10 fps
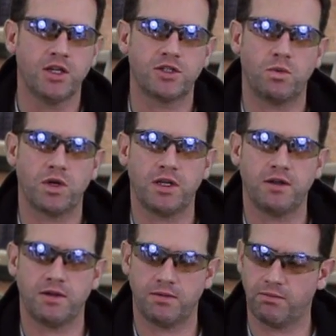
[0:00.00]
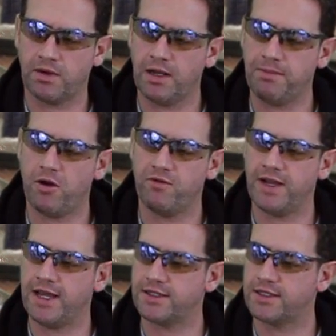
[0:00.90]
So we're going to clip over
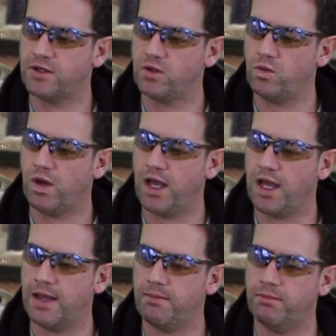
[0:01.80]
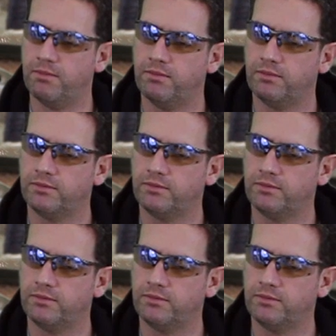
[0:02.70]
now to